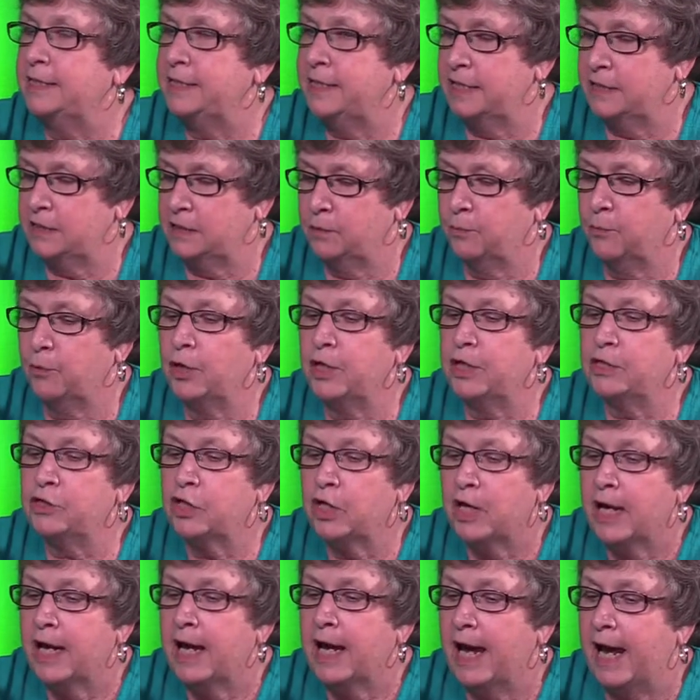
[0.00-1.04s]
ATS The Bridge,
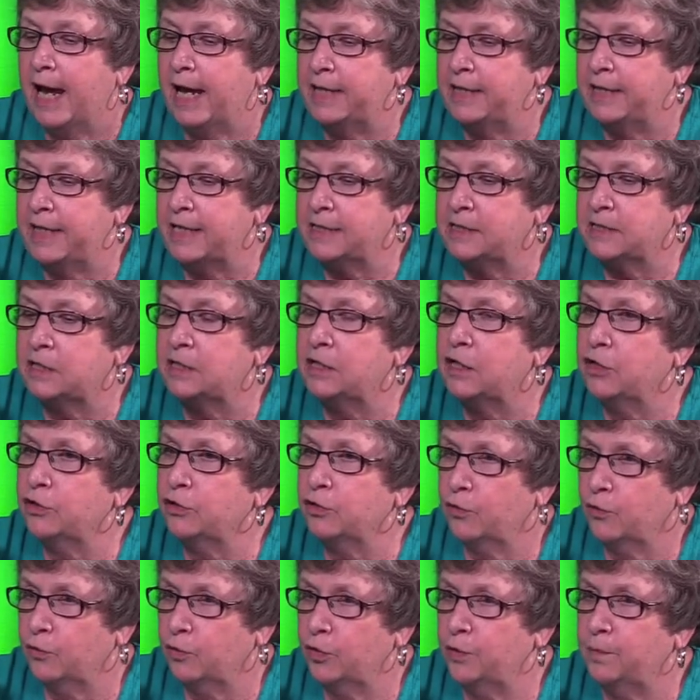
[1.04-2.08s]
and that's another
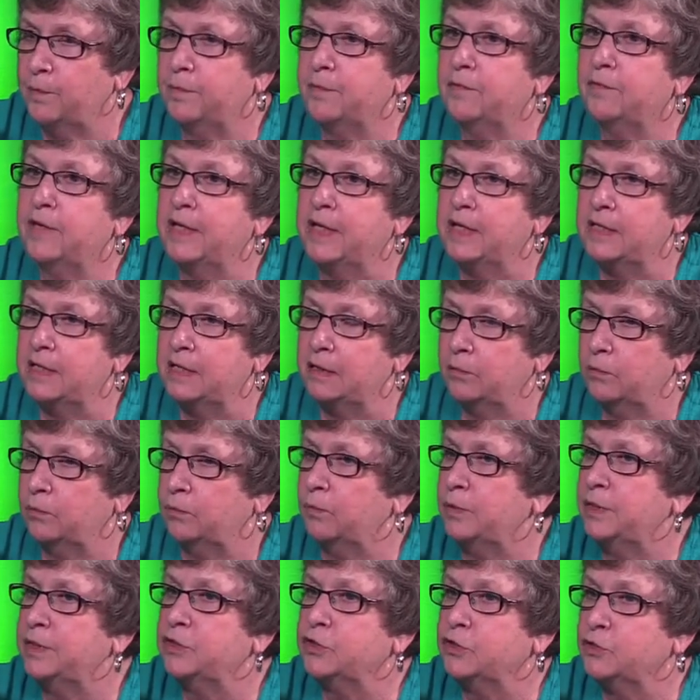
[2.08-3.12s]
group that
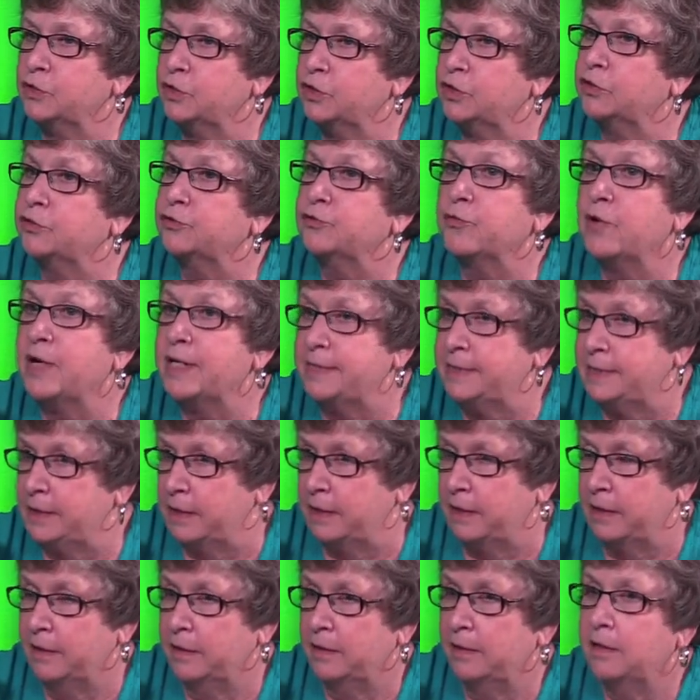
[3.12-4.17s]
is
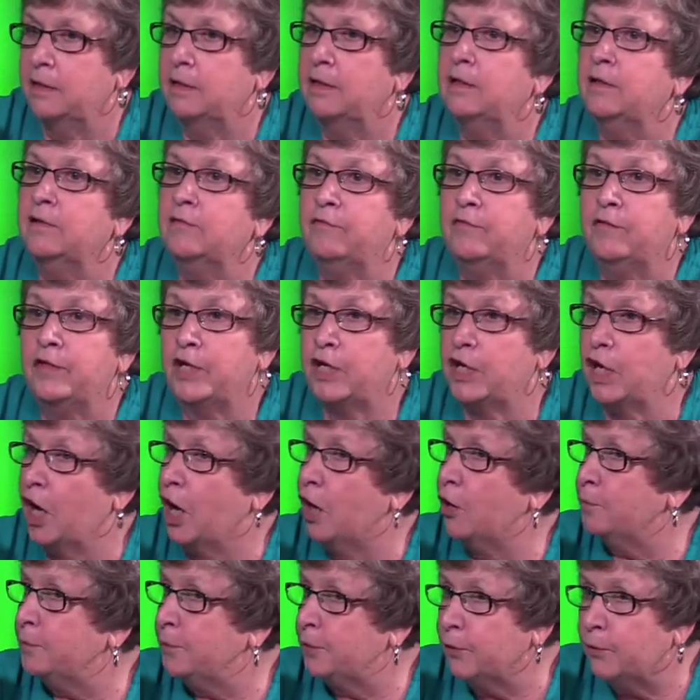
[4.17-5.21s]
stressing the
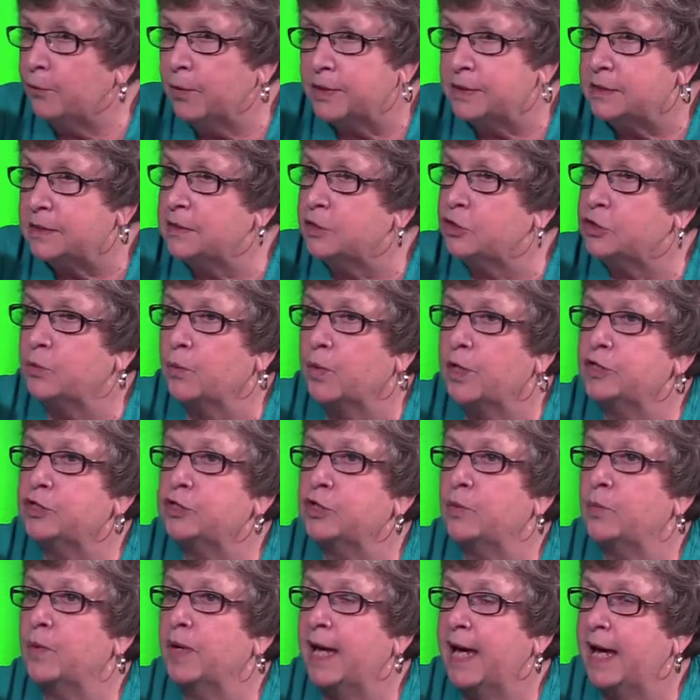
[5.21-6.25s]
opioid
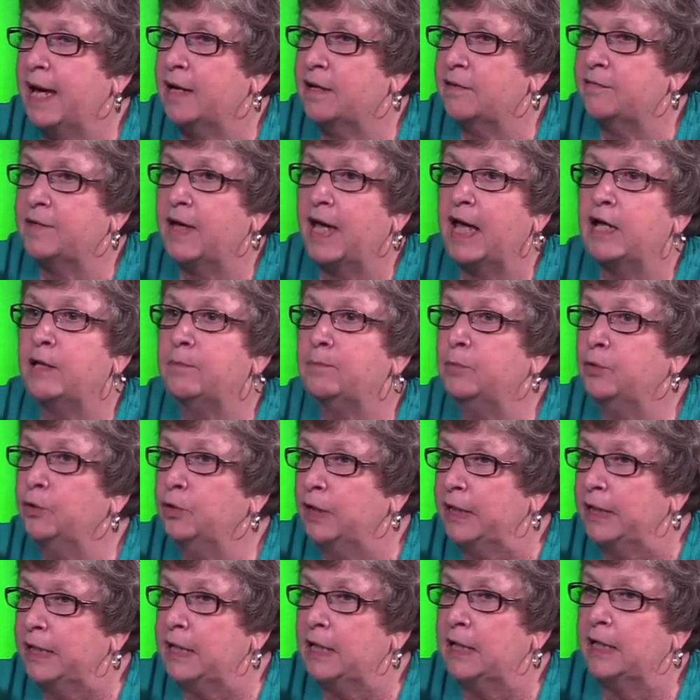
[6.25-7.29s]
situation we have, and
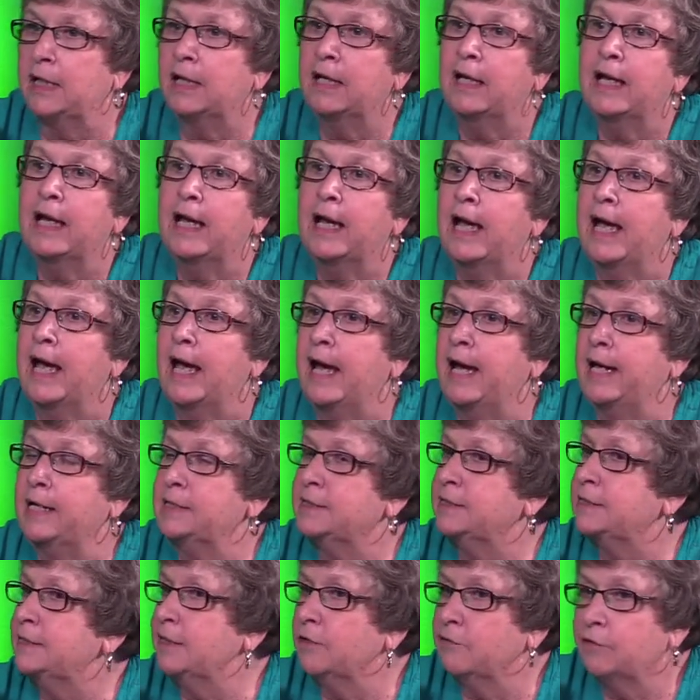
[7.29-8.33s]
bullying
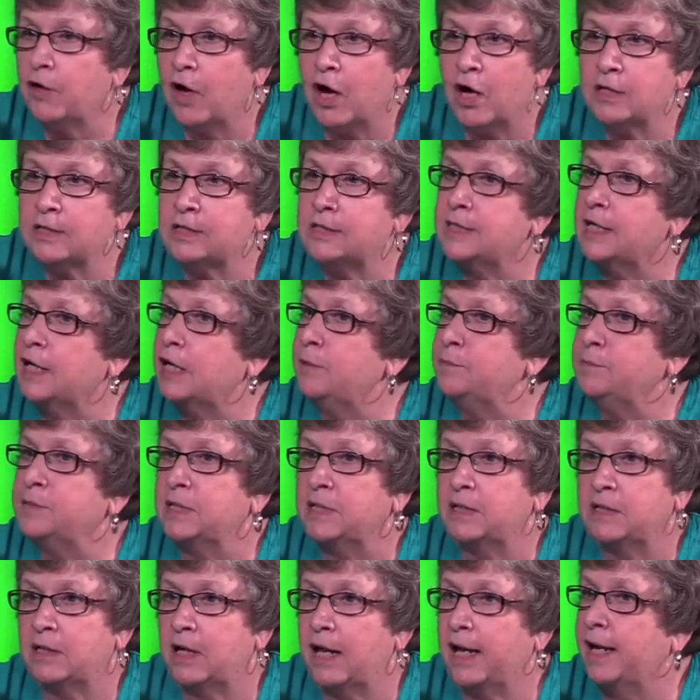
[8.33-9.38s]
and self-concept
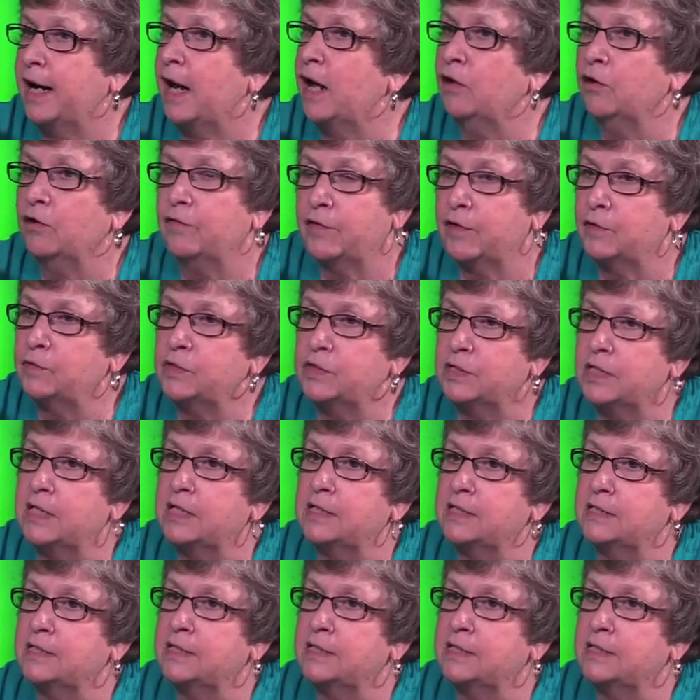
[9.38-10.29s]
and all of those things